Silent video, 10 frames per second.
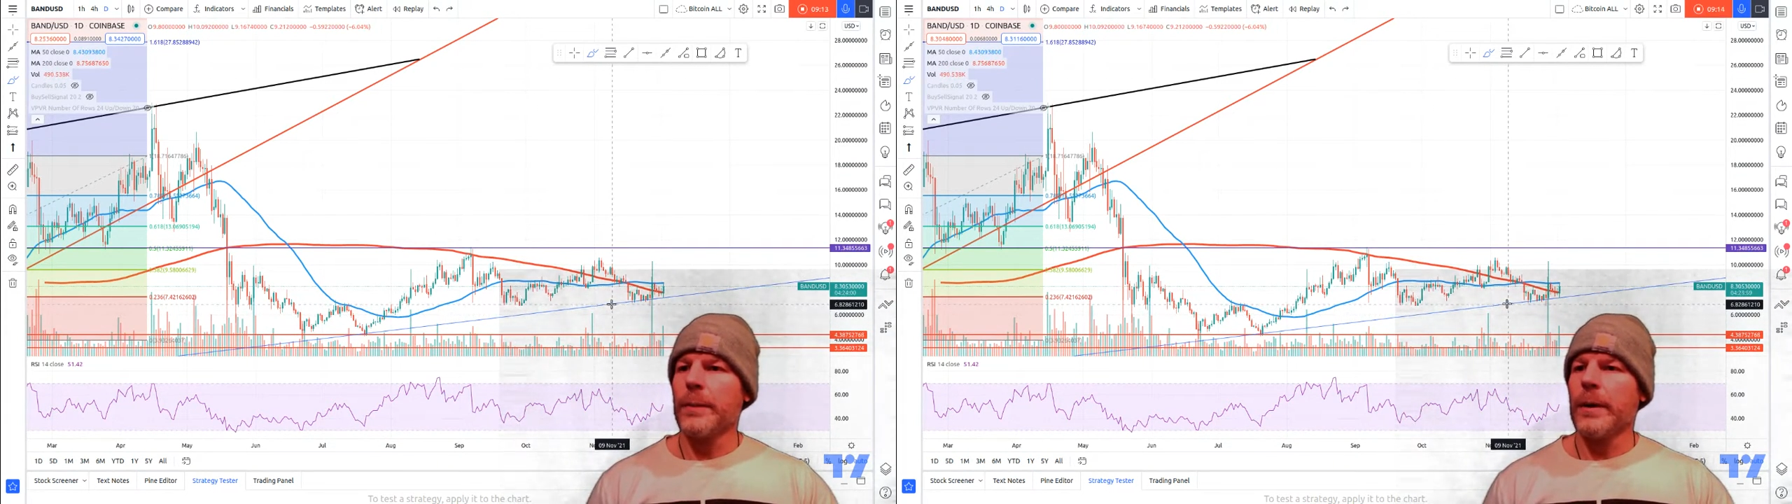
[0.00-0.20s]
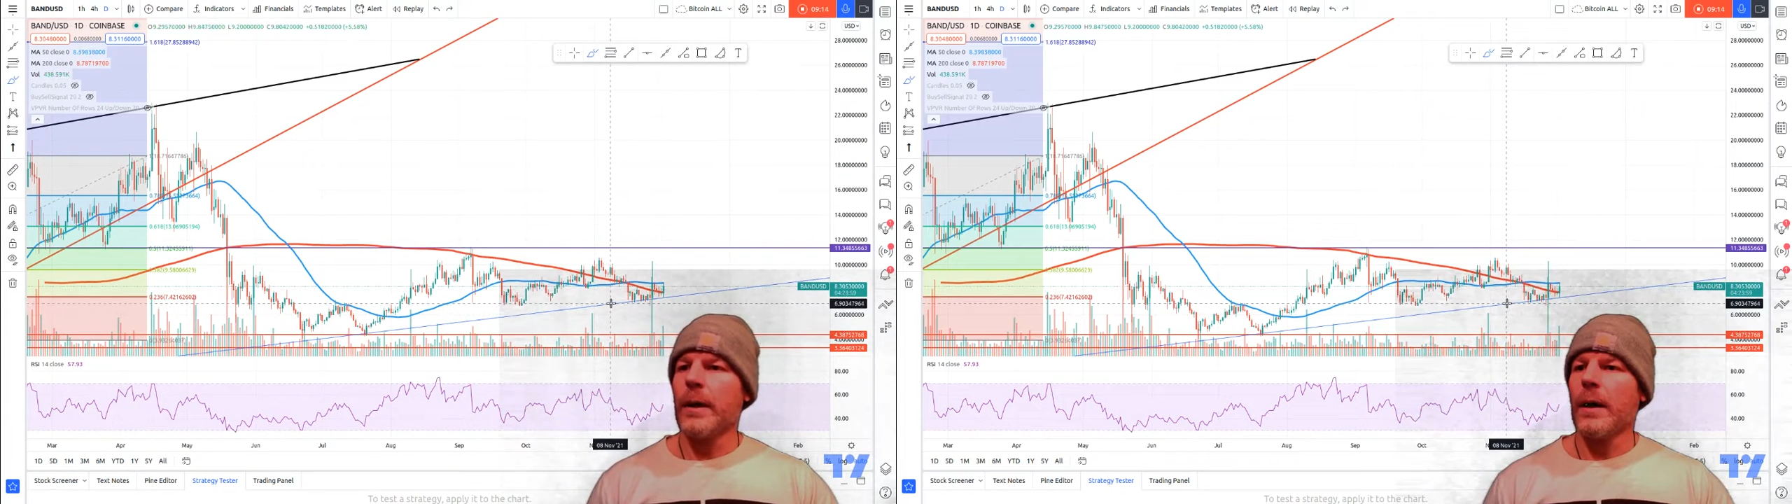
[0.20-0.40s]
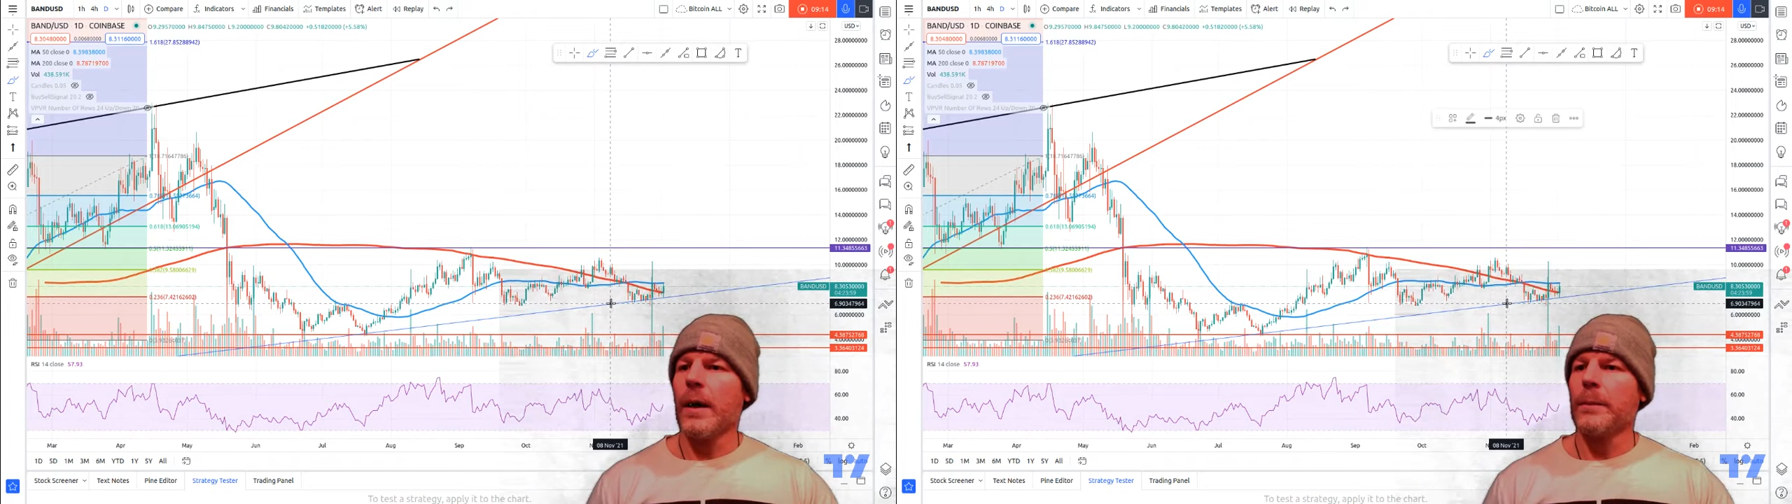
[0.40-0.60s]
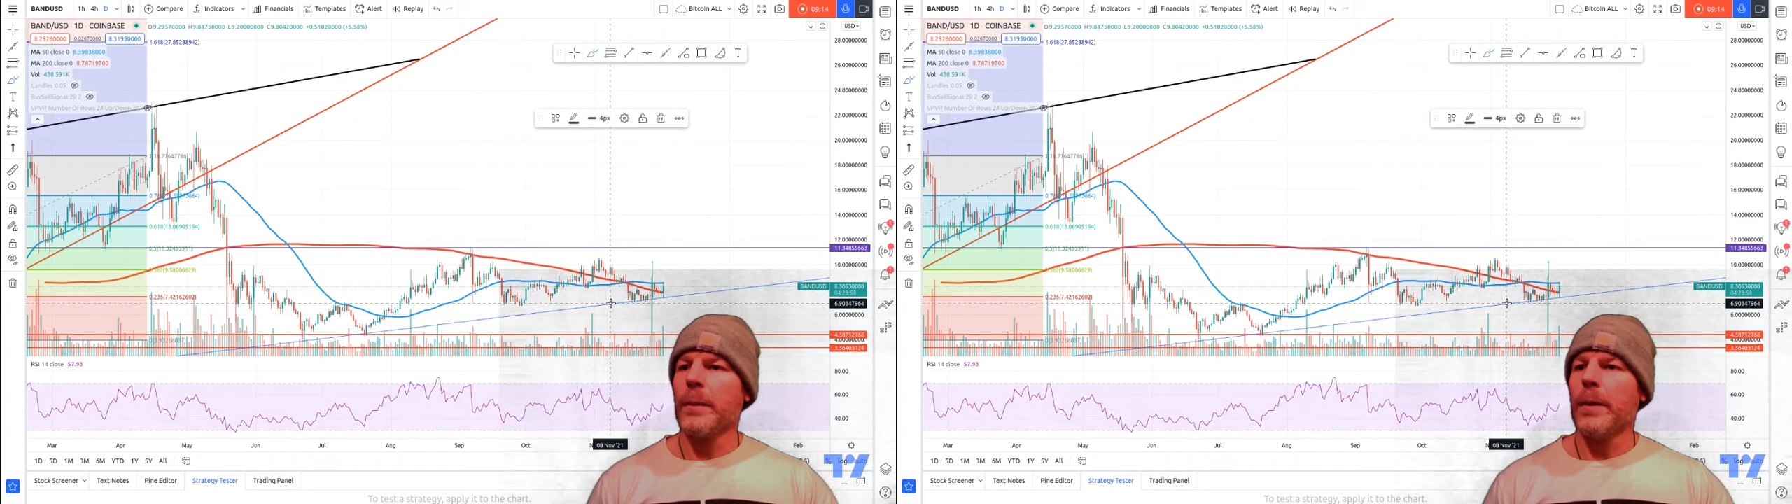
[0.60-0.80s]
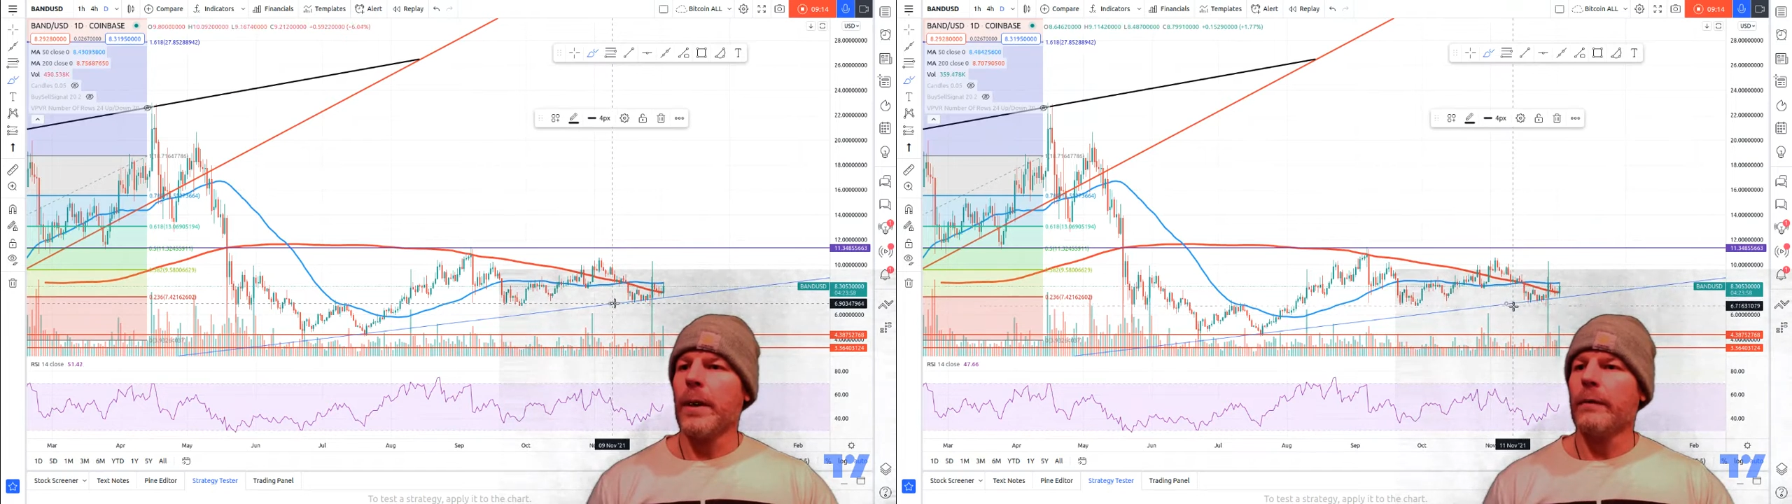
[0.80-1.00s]

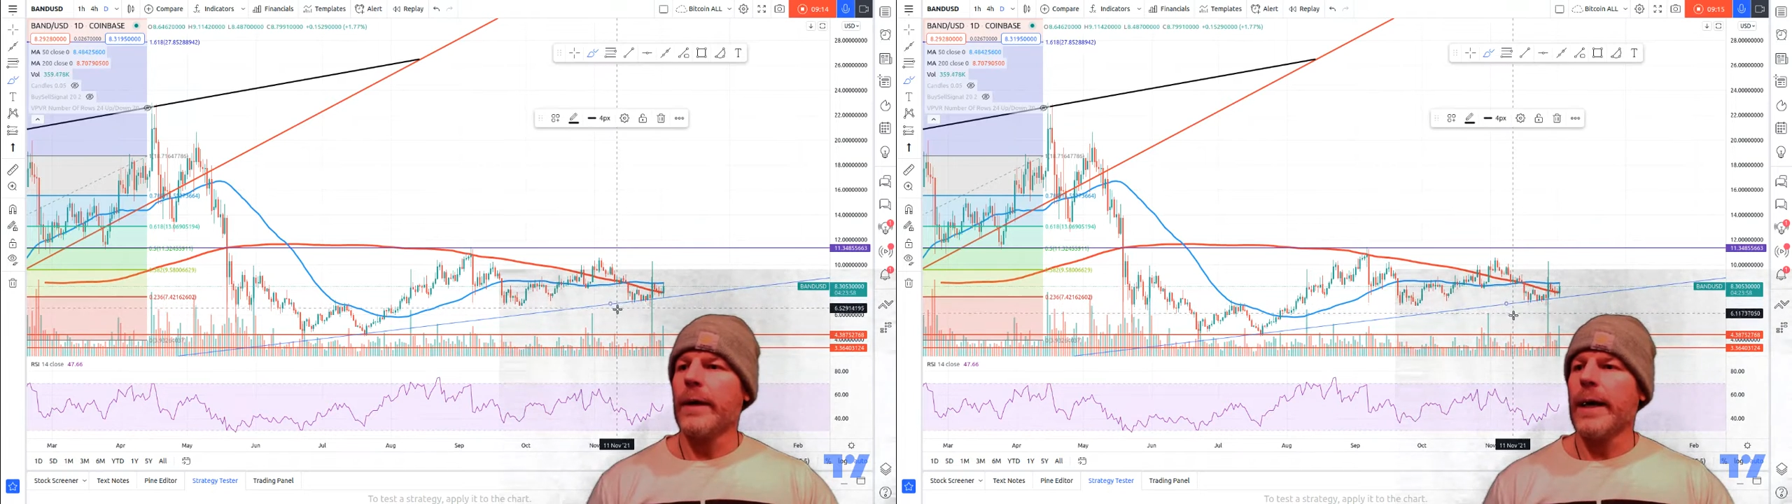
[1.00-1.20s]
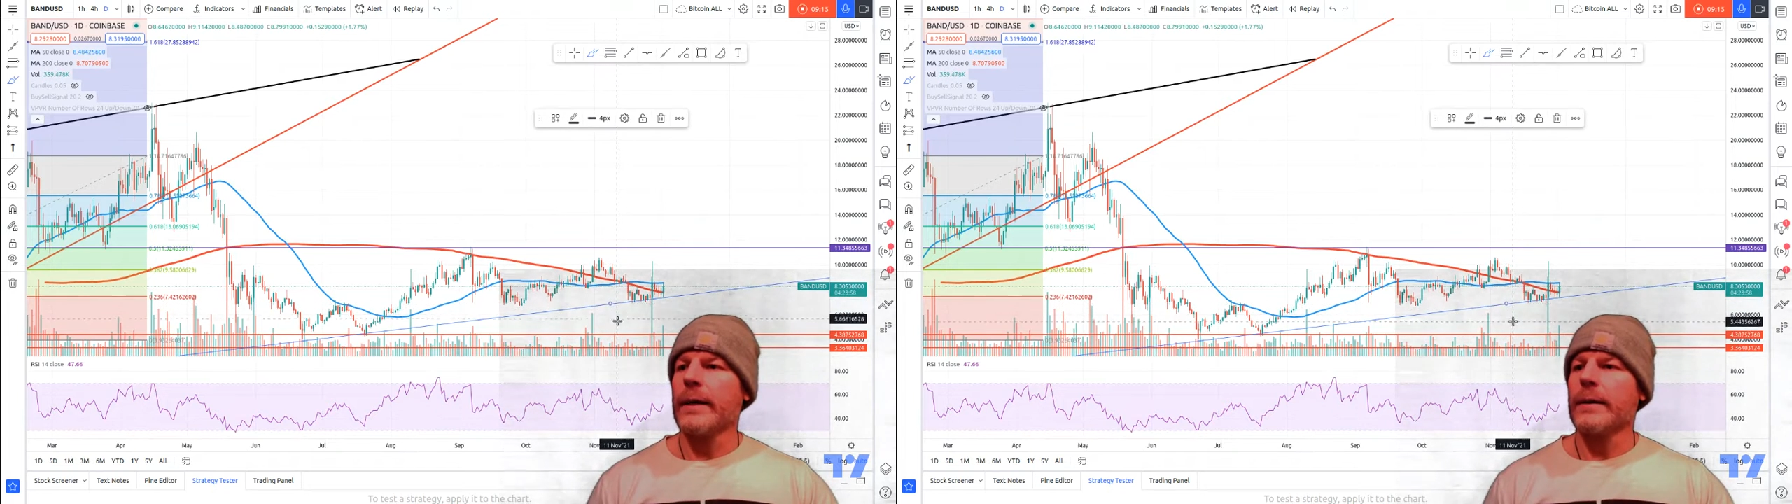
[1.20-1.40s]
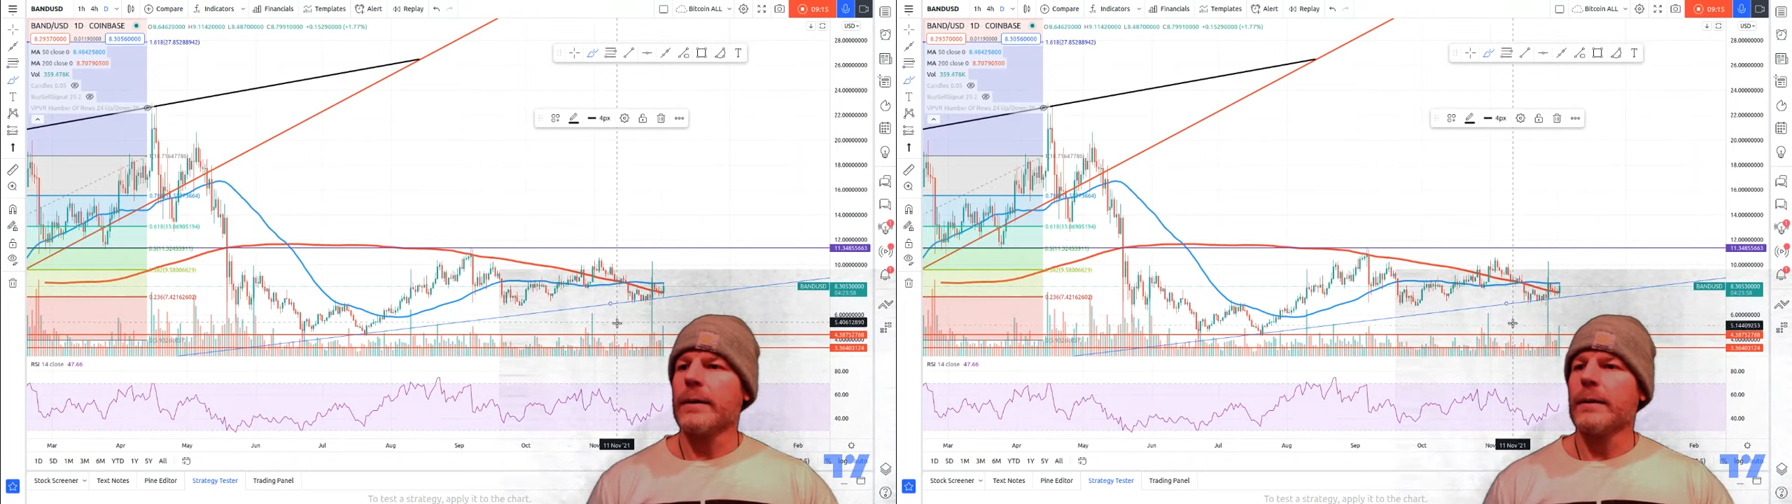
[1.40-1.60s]
above that